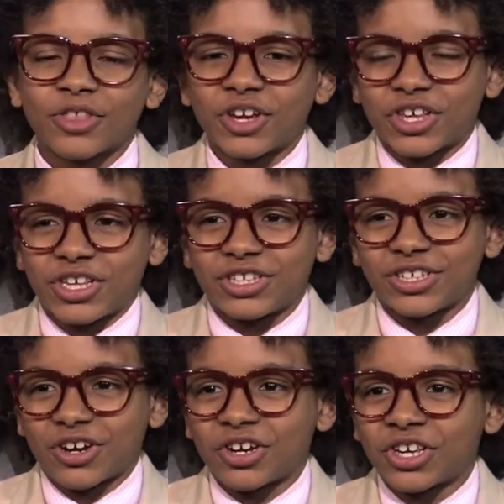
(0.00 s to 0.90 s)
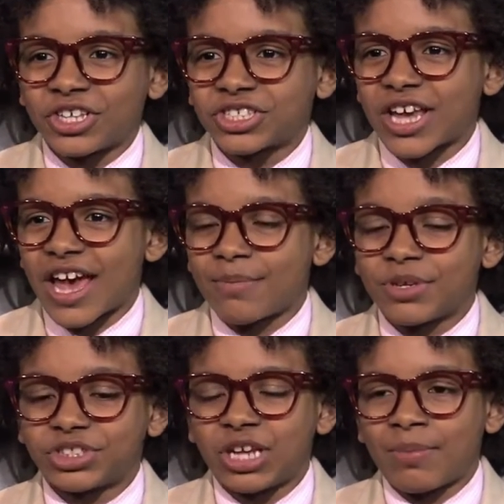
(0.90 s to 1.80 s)
Our cookies can't be
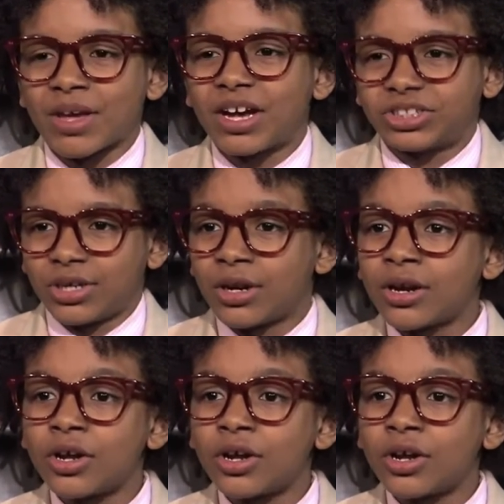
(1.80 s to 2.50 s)
shipped because there are